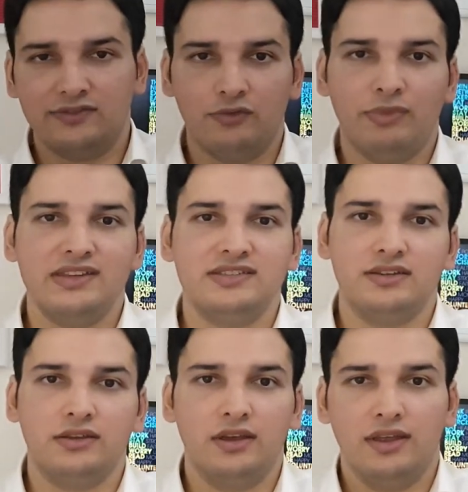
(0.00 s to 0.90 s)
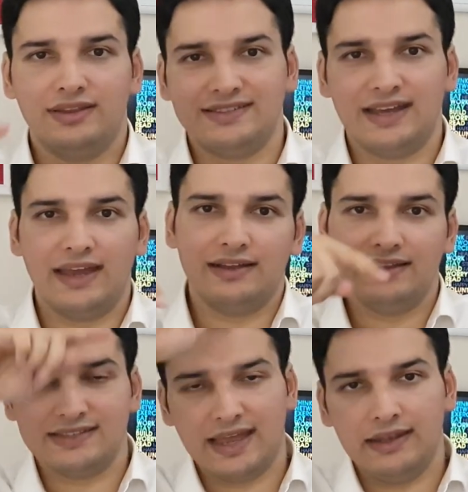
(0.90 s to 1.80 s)
we mentioned, the cycle
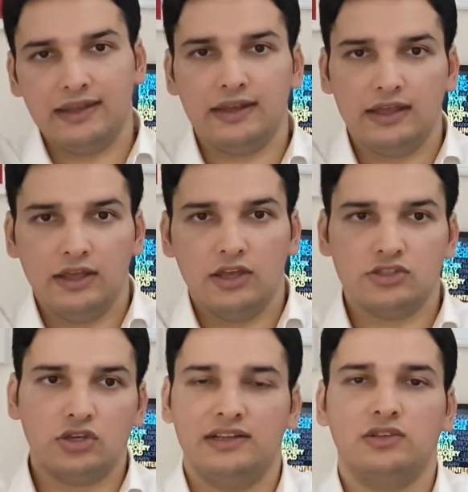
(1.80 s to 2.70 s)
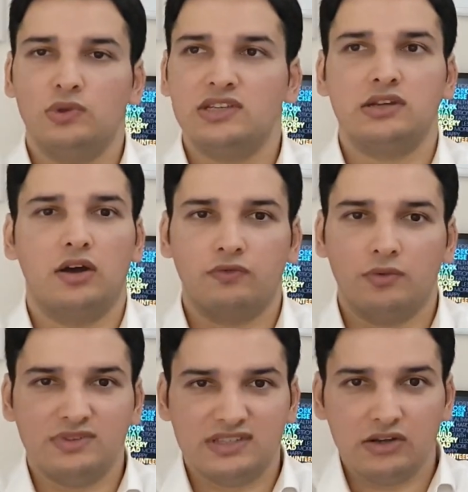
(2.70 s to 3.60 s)
has ended. Sales will start
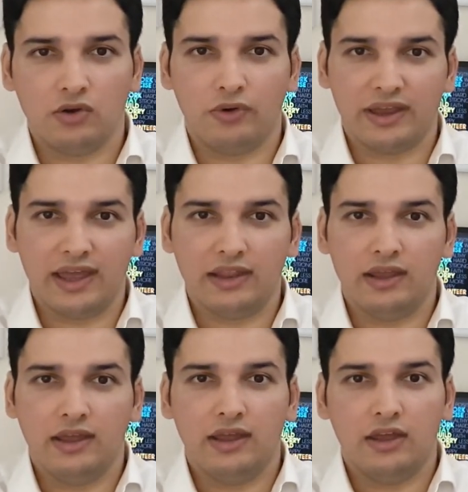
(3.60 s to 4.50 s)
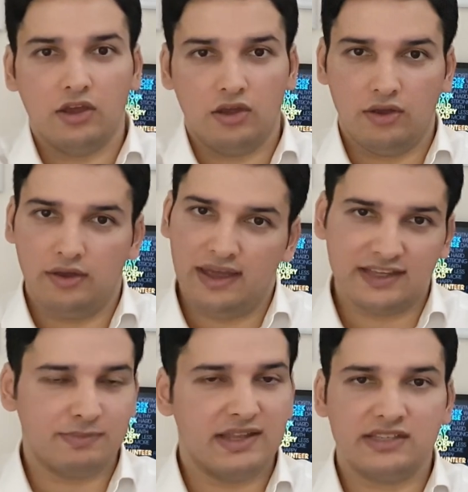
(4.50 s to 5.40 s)
from 0 again.
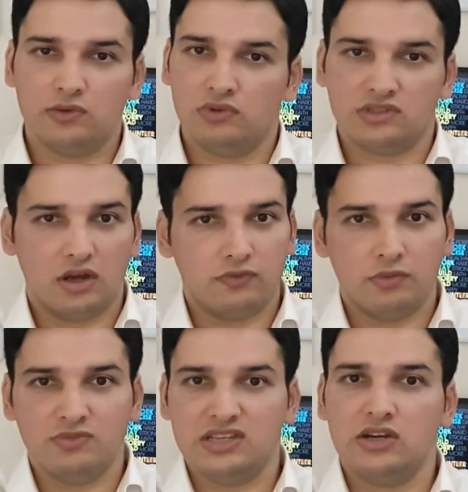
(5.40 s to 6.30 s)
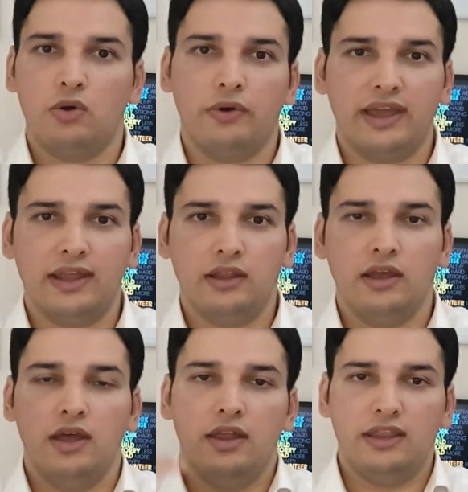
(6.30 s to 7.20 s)
Expenses will start from 0 again.
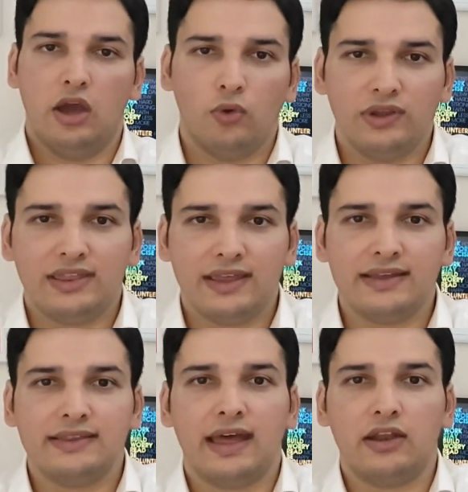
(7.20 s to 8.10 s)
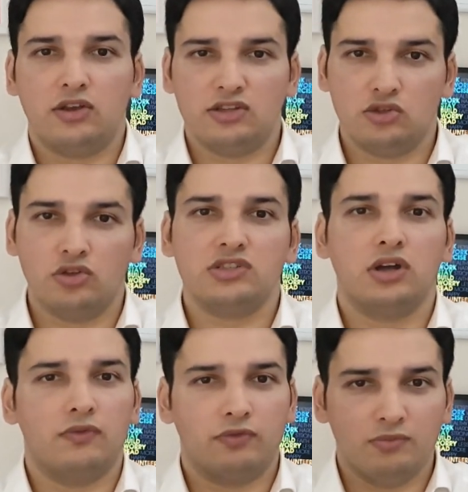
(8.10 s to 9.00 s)
The only thing that does not
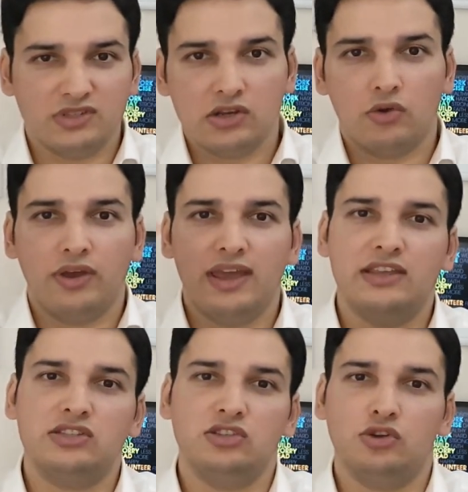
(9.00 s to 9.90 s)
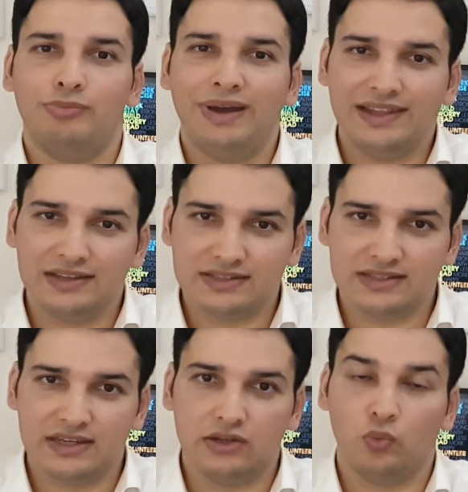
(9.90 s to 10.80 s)
start from 0 is your balance
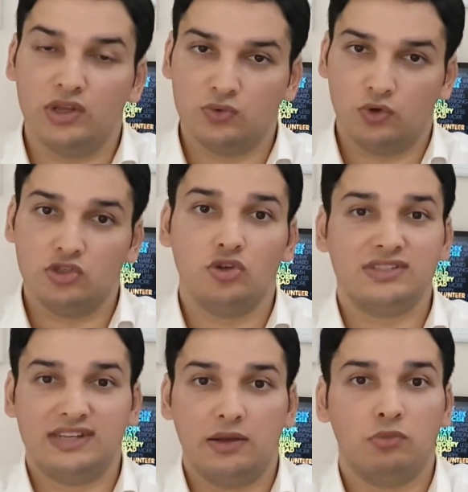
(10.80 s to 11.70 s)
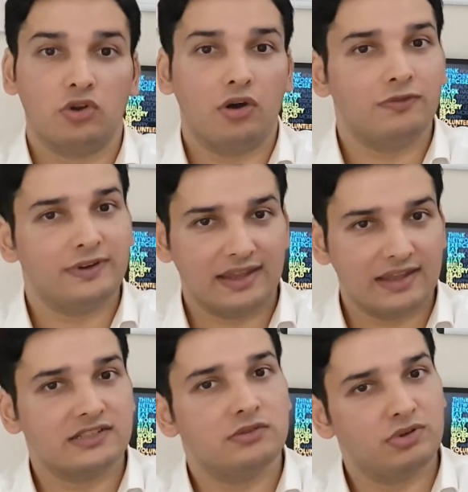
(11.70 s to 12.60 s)
sheet, which was your statement of
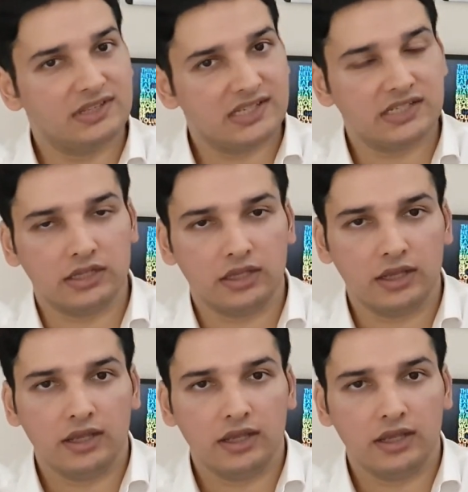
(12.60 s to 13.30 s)
financial position.